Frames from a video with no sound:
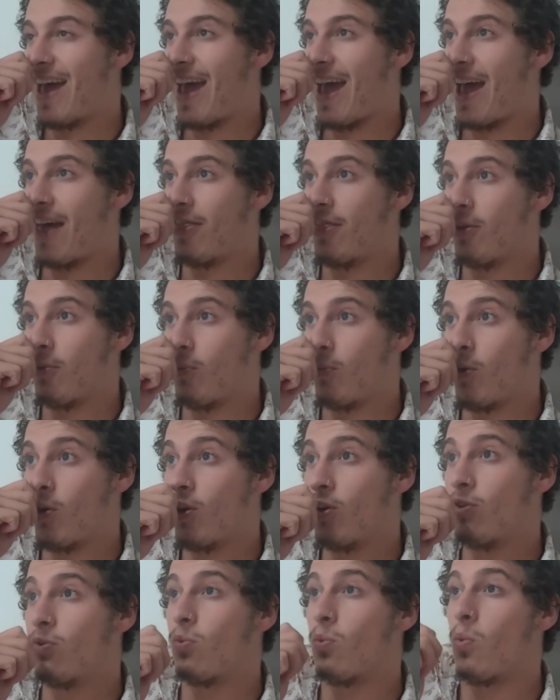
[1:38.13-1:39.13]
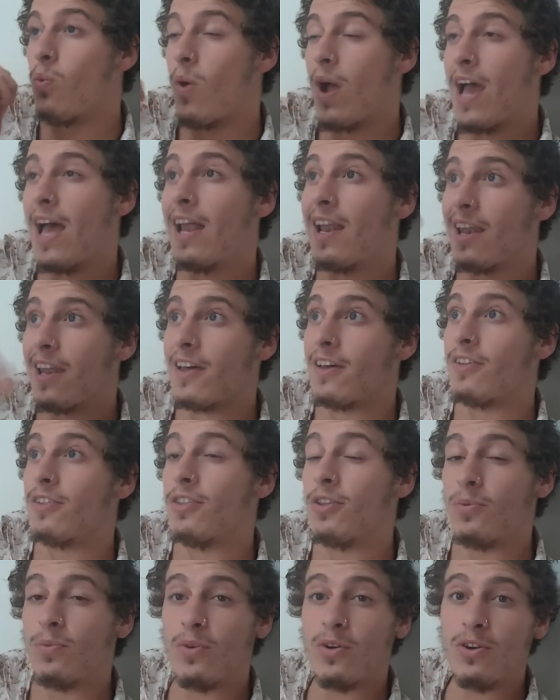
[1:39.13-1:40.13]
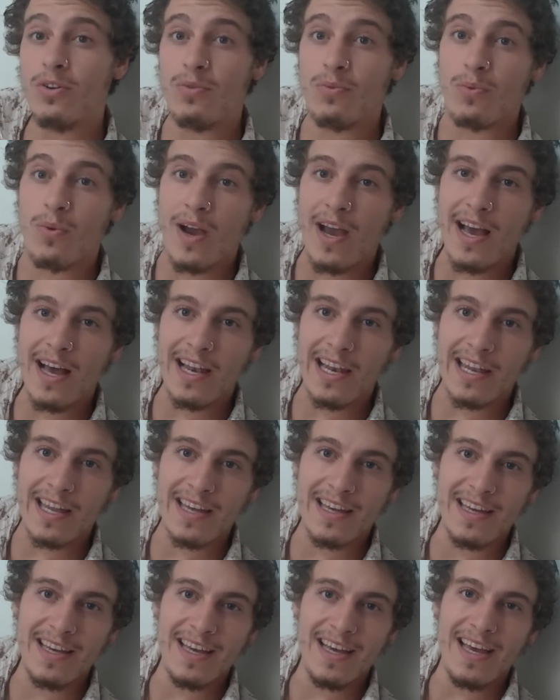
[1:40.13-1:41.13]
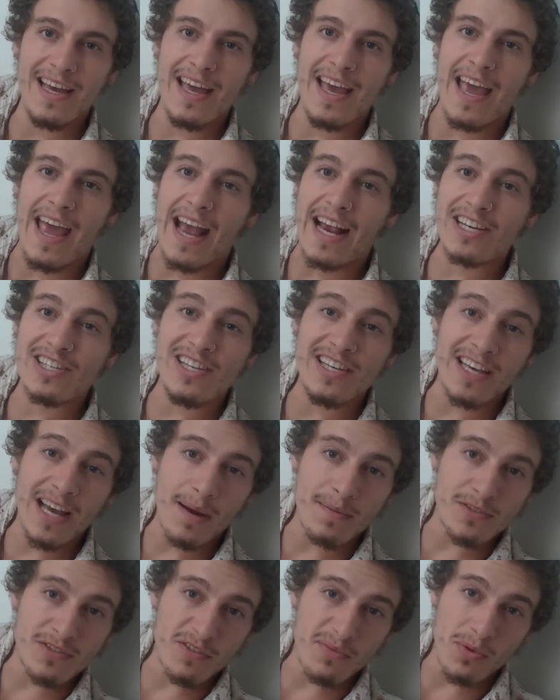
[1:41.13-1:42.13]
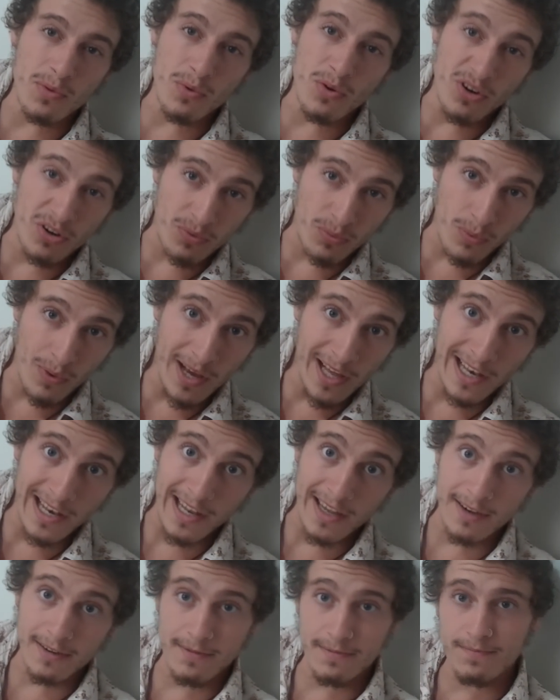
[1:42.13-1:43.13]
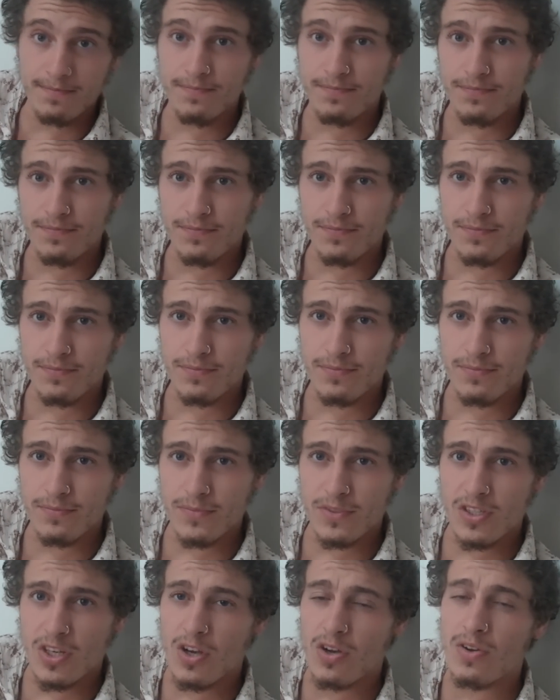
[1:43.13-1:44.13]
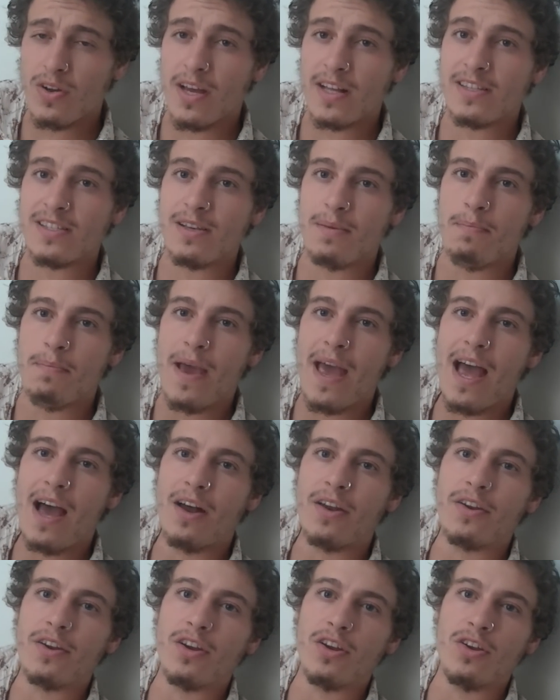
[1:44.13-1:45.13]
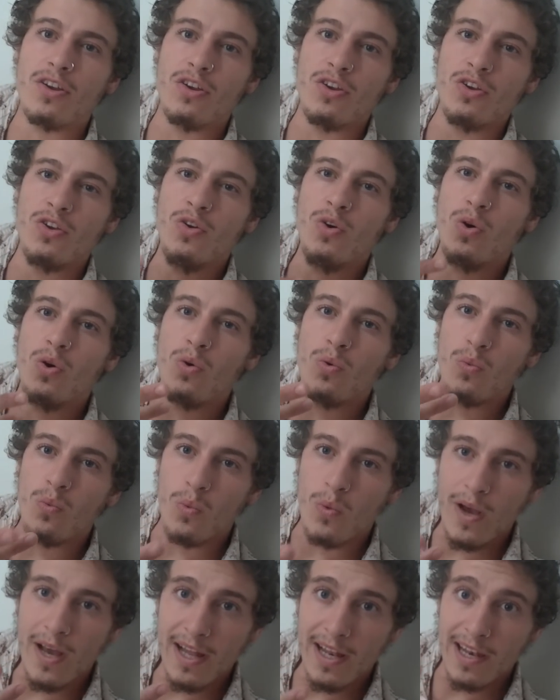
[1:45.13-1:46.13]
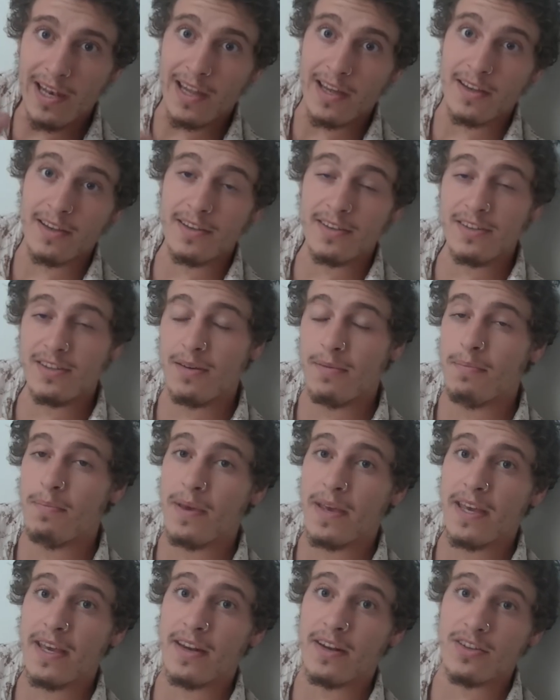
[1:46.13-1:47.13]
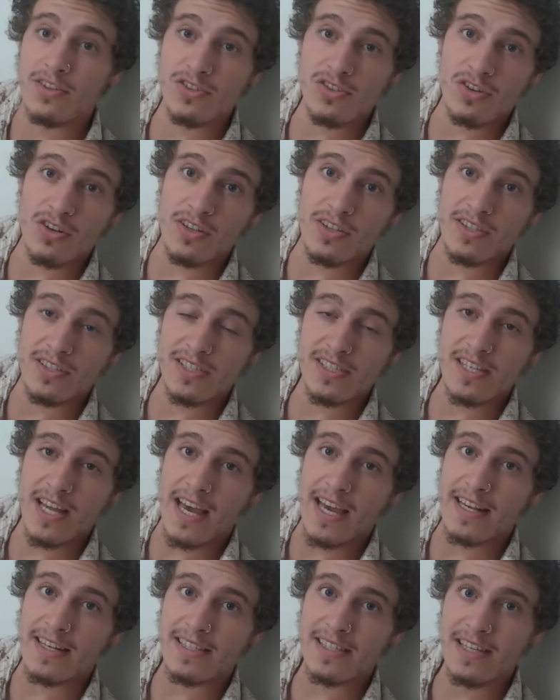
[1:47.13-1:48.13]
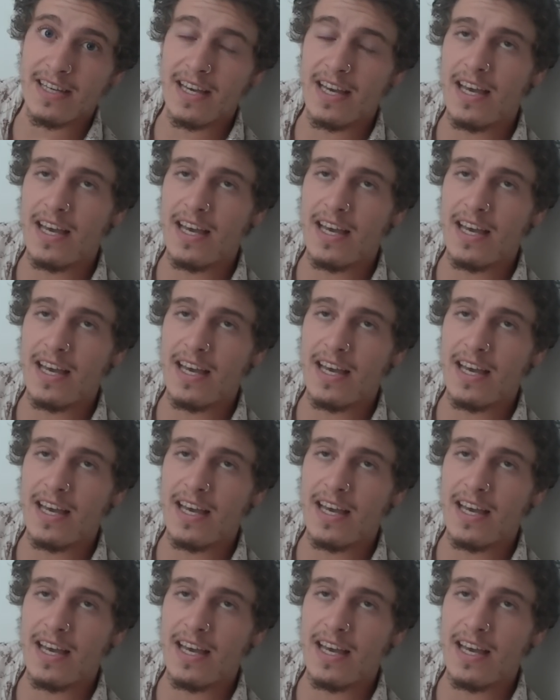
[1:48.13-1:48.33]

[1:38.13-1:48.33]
And the word well actually comes from the word will. So it's about your will to be in a certain state.